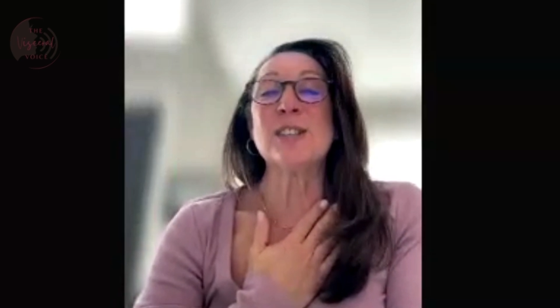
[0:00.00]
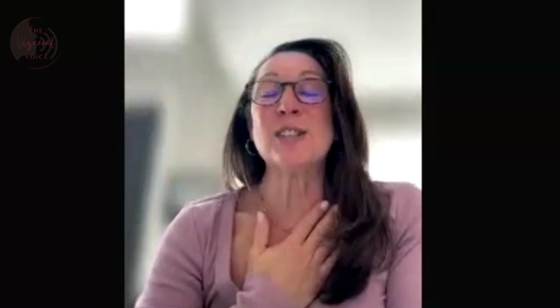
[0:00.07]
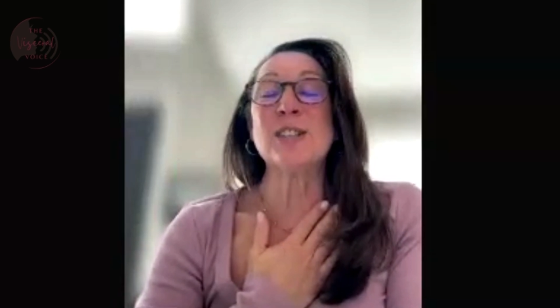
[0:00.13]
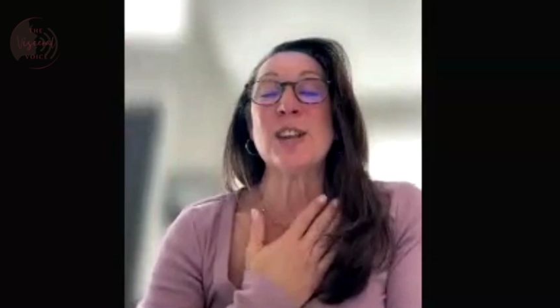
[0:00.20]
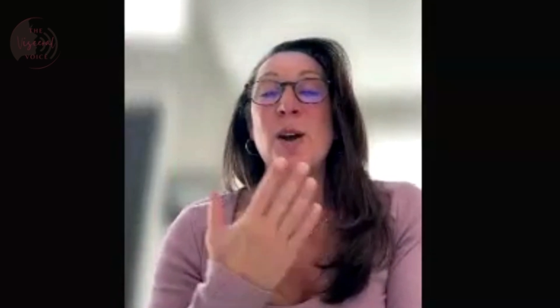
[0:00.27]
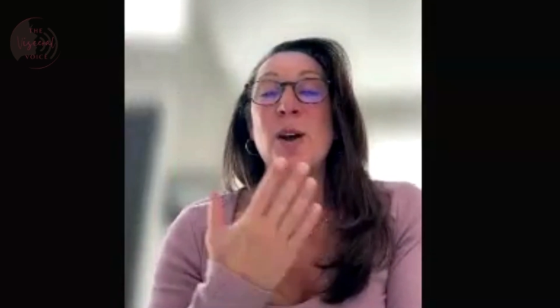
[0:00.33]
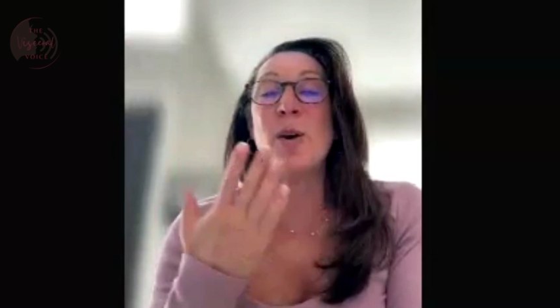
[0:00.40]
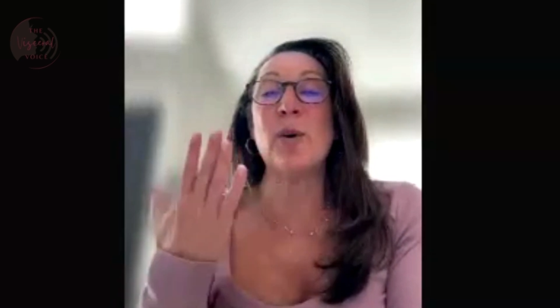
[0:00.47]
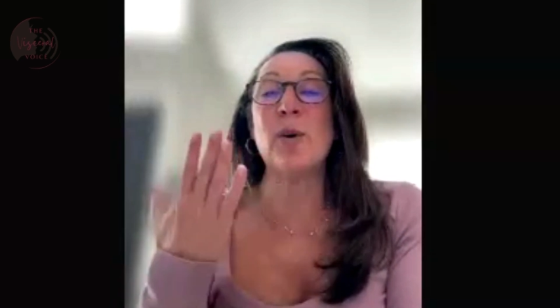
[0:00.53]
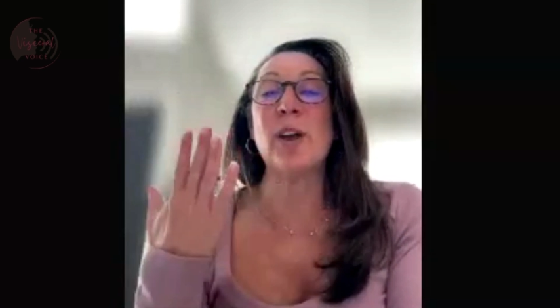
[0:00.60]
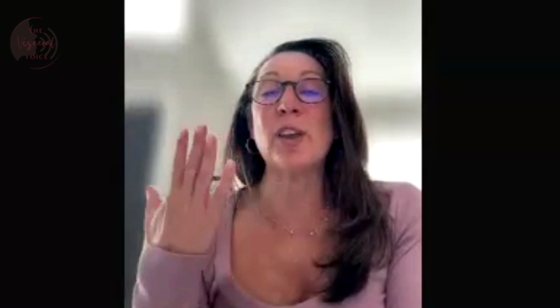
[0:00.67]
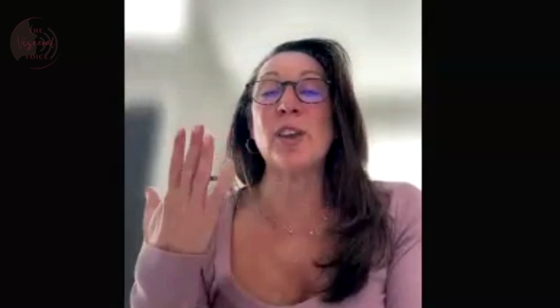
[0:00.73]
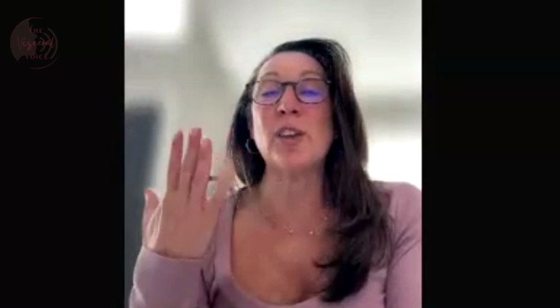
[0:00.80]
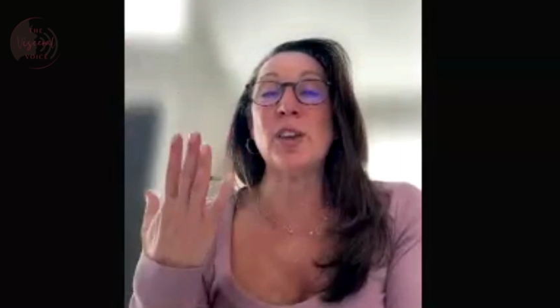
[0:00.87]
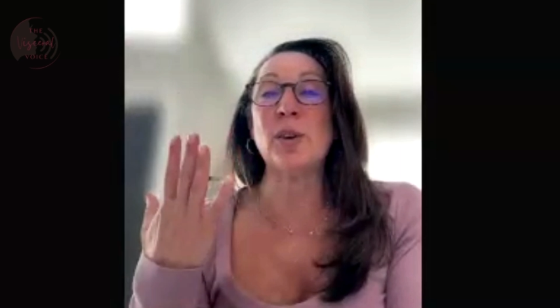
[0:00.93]
So
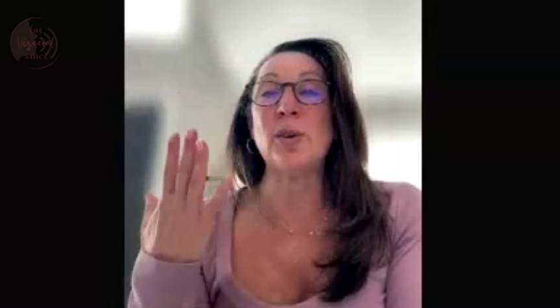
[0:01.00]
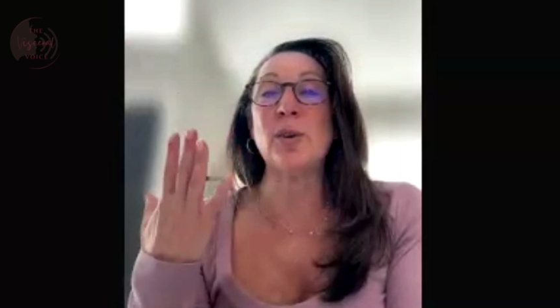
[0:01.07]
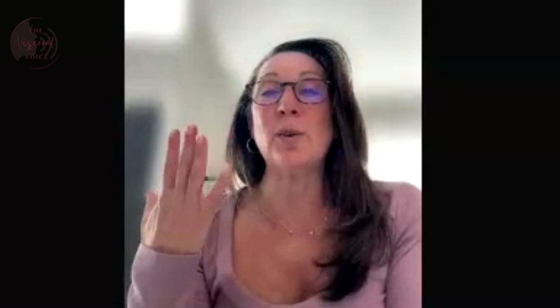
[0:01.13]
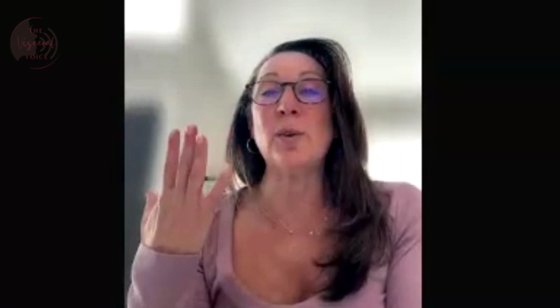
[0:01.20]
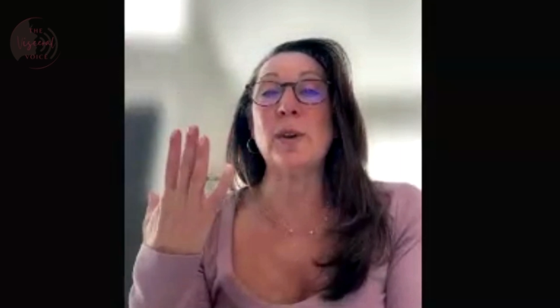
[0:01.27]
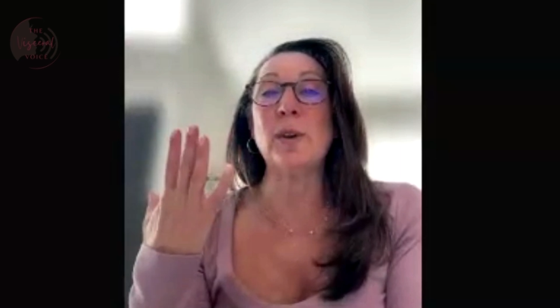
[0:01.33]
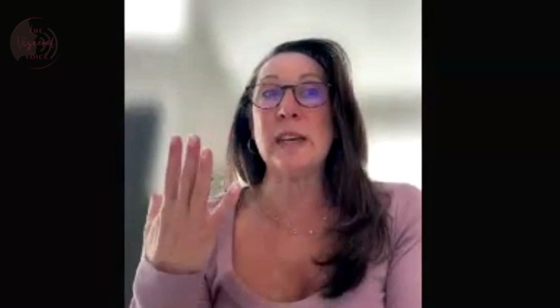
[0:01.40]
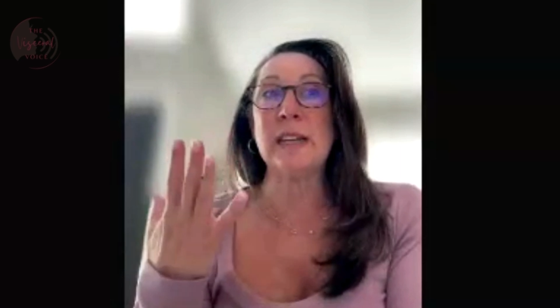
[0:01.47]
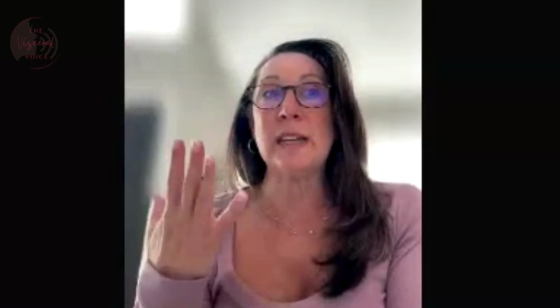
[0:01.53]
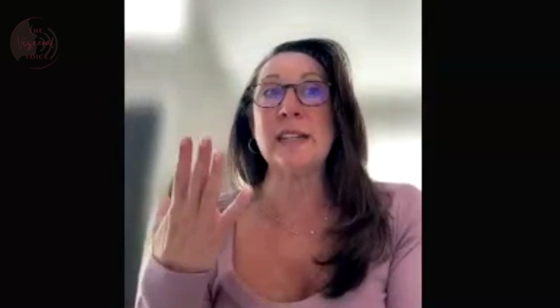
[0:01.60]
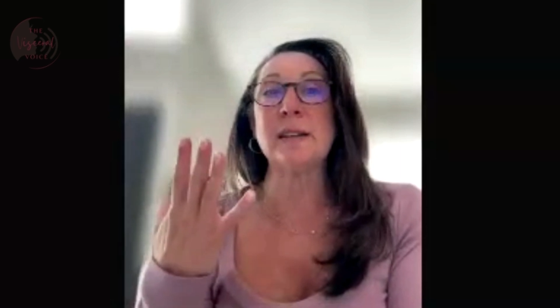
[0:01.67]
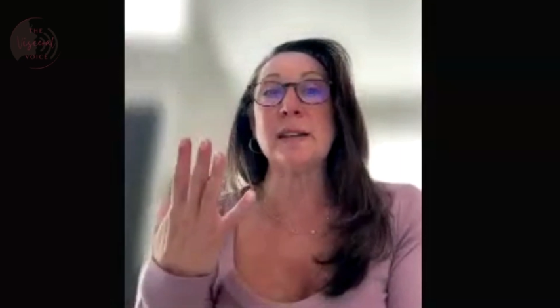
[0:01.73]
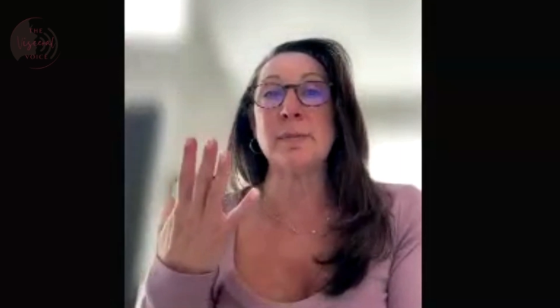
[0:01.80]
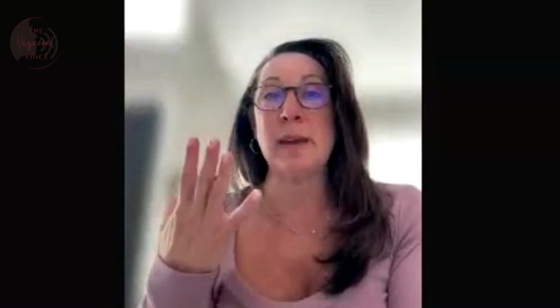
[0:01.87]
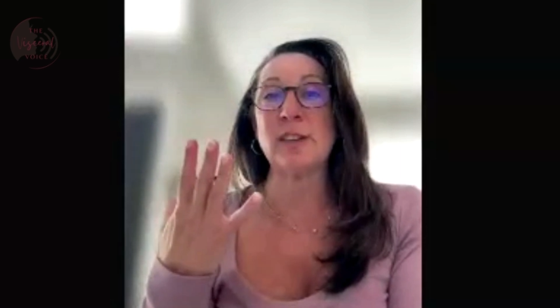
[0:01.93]
you
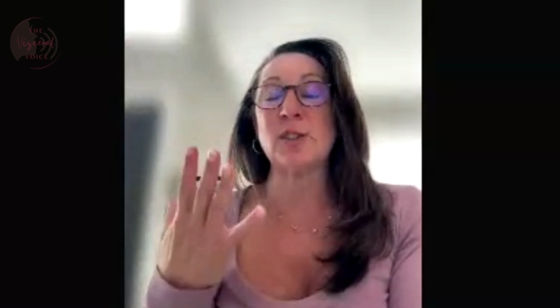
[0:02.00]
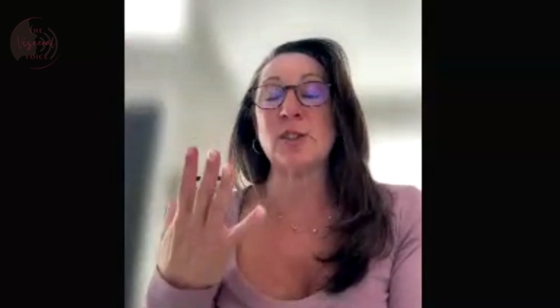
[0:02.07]
need to make